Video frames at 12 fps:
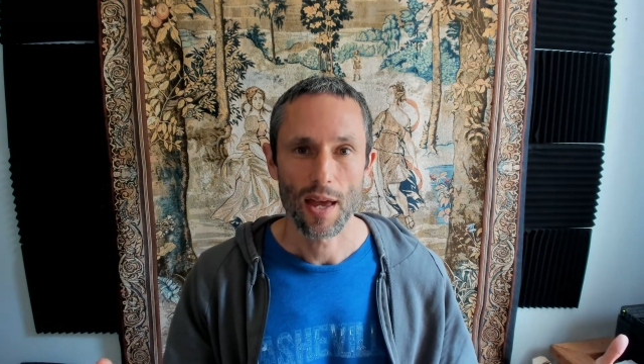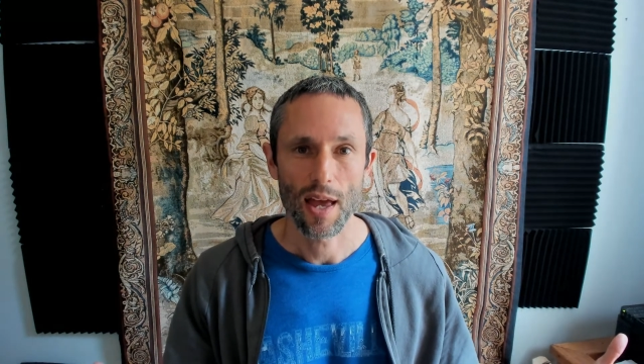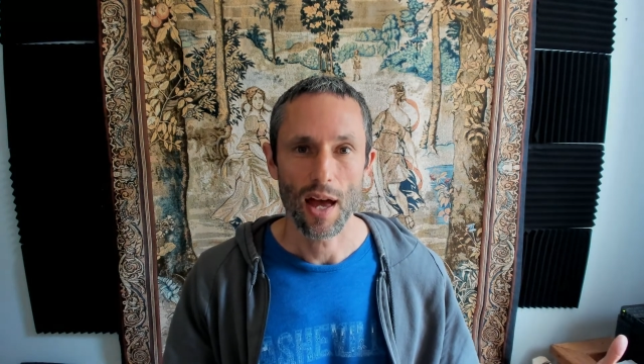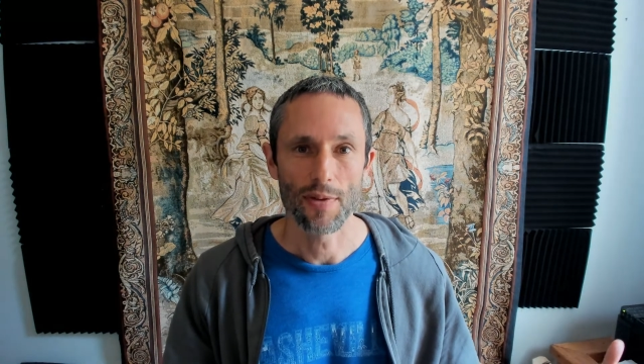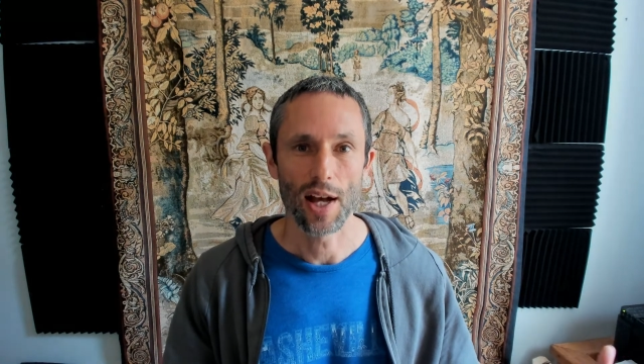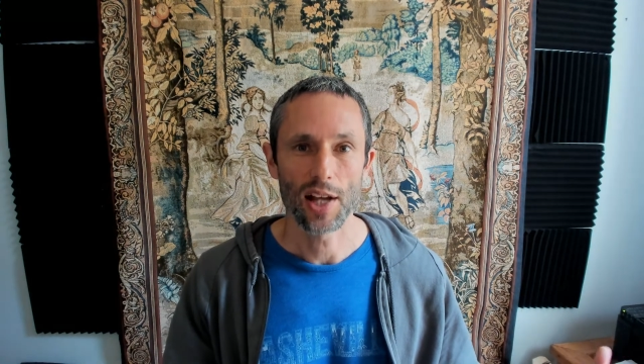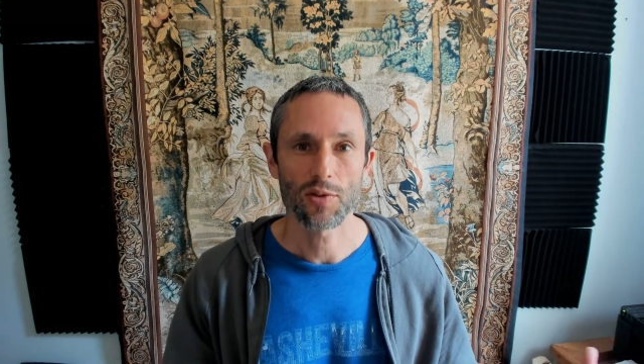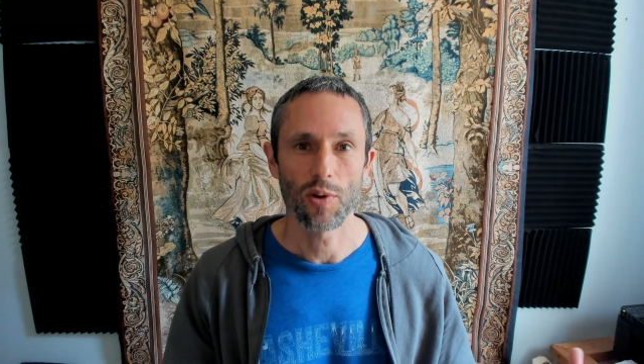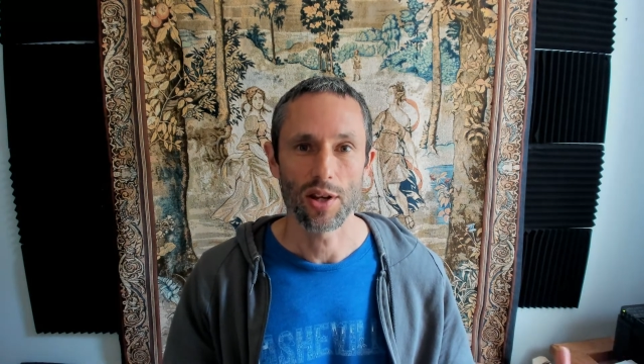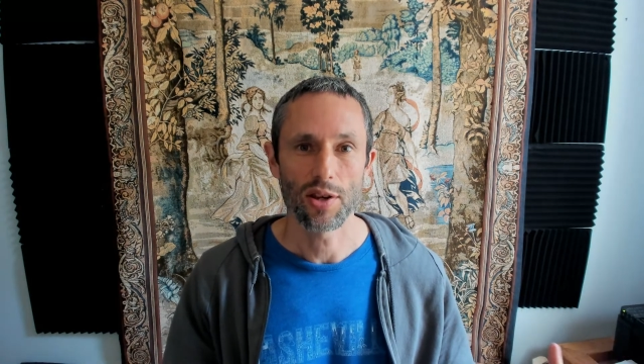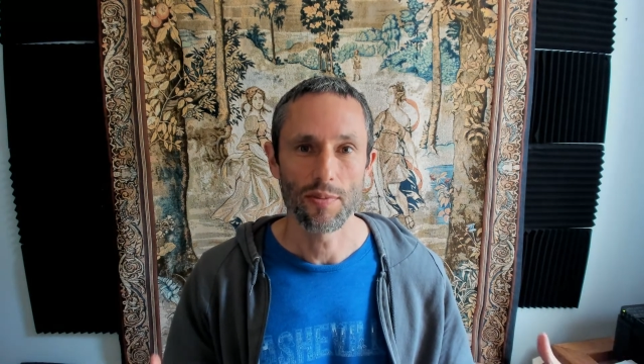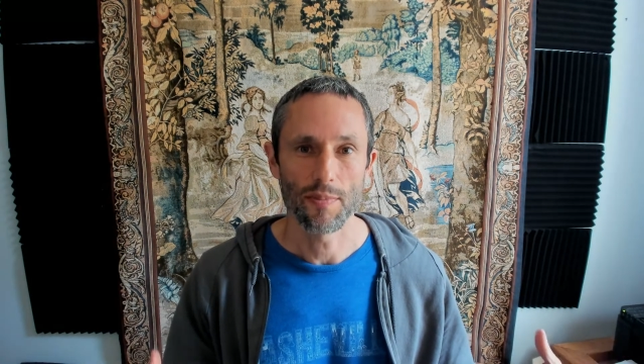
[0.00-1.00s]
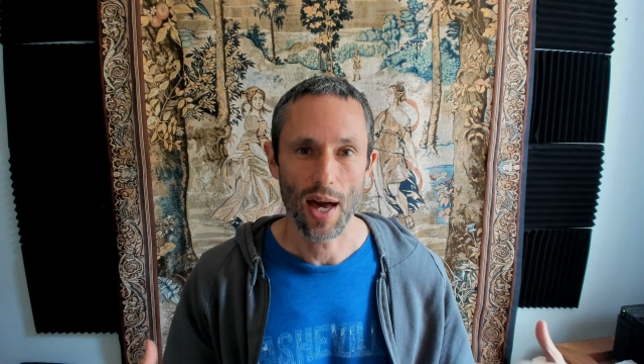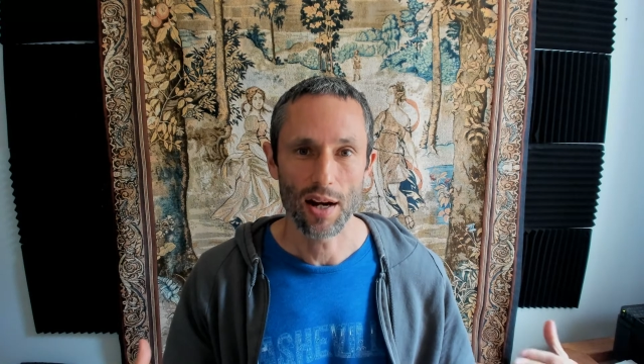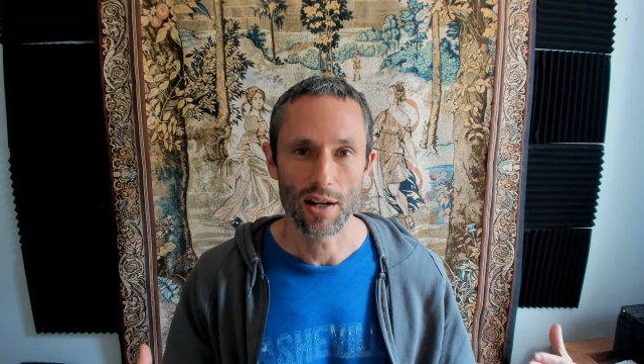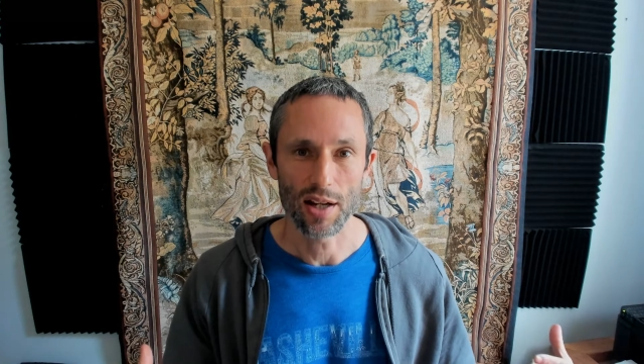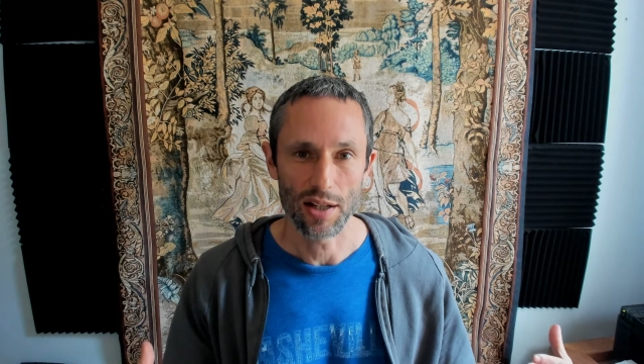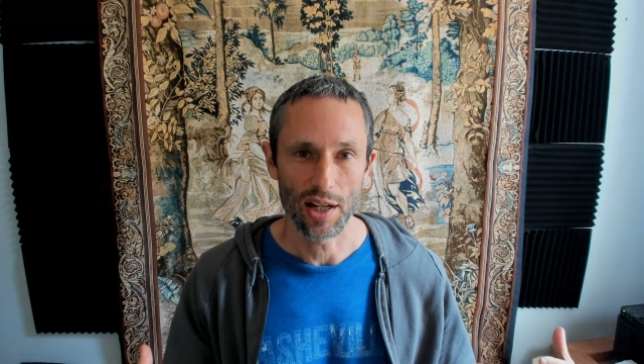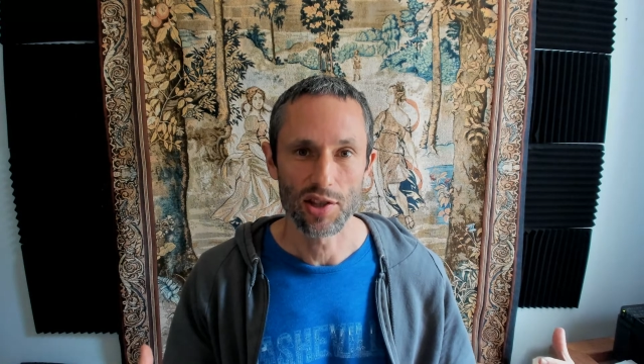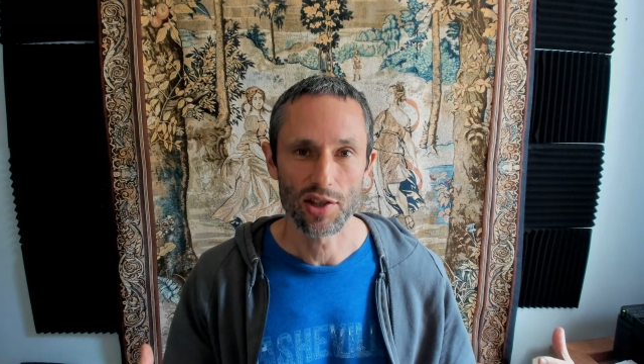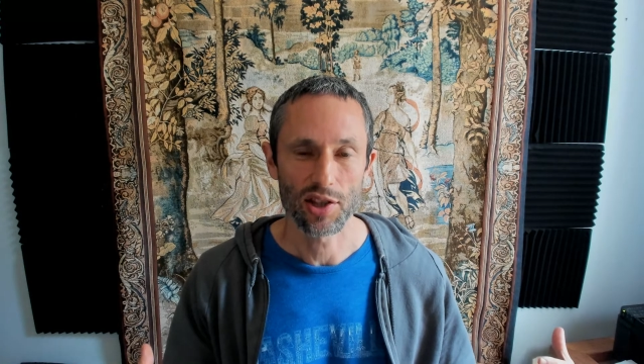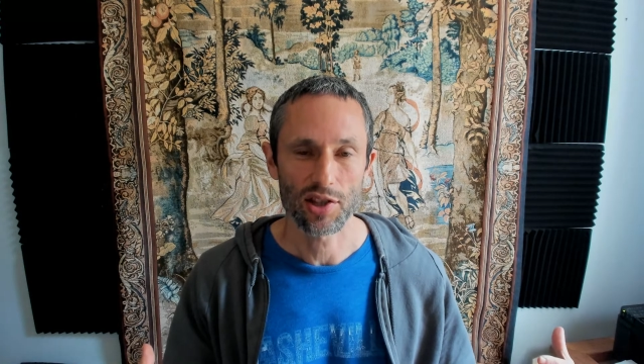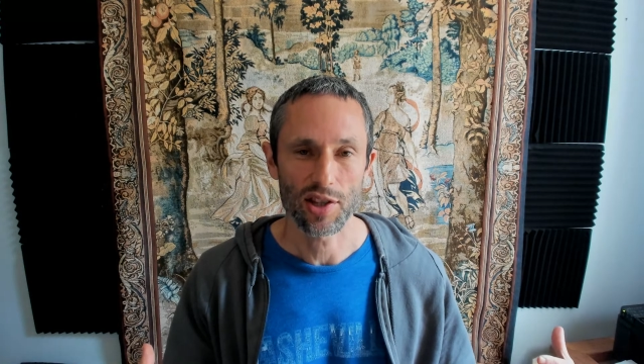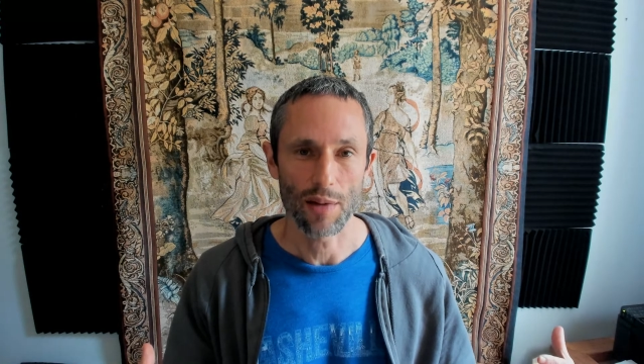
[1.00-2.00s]
And that's what humanity needs to
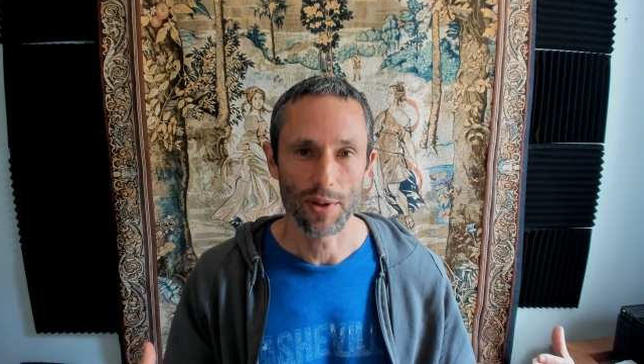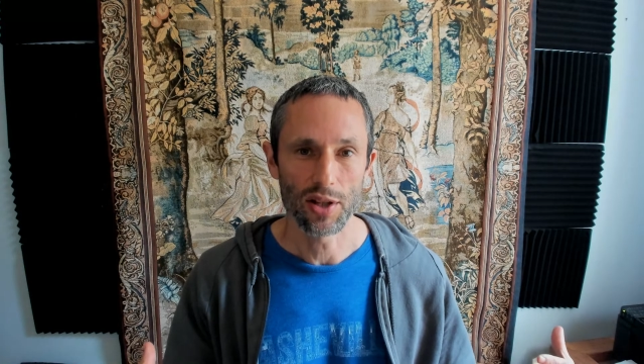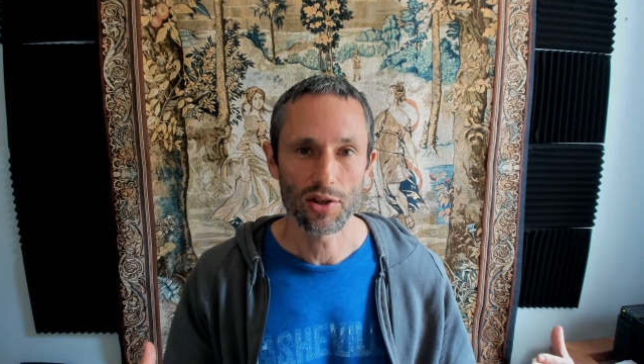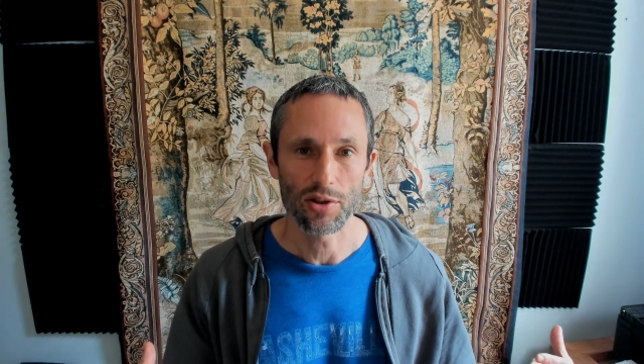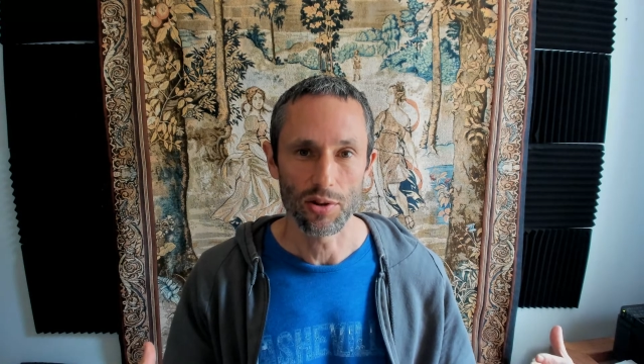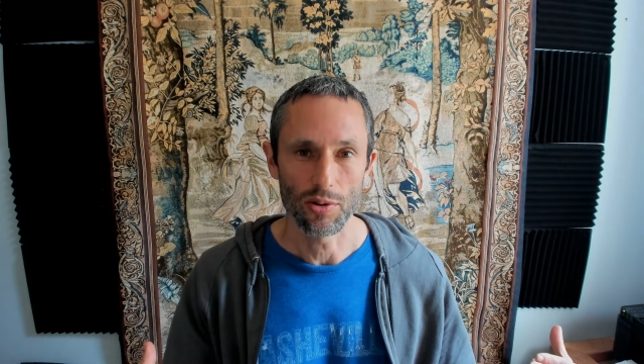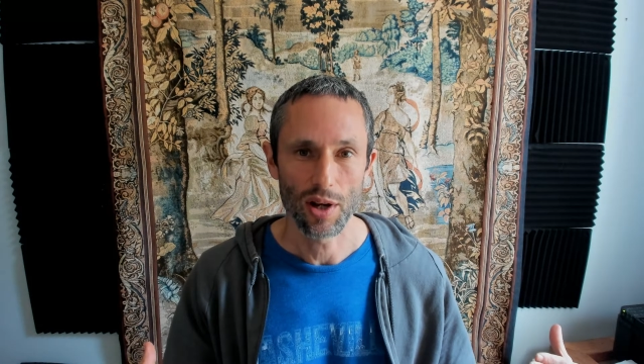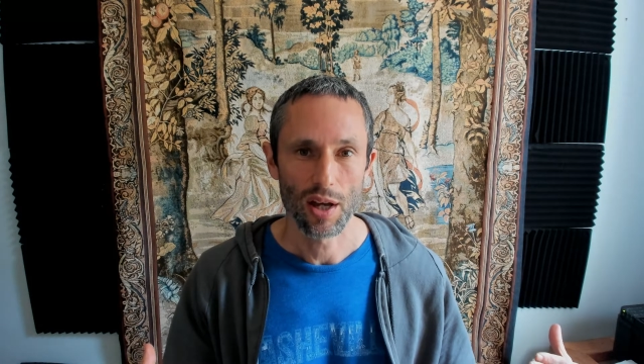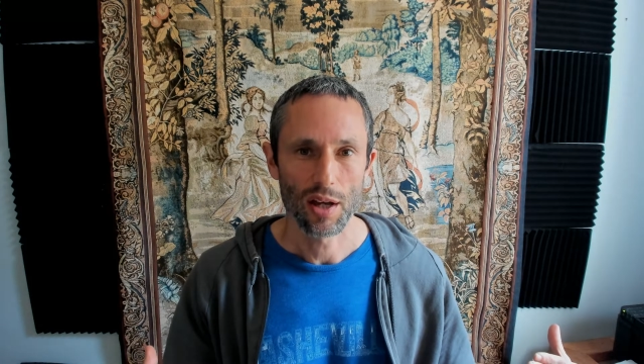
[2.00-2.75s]
step into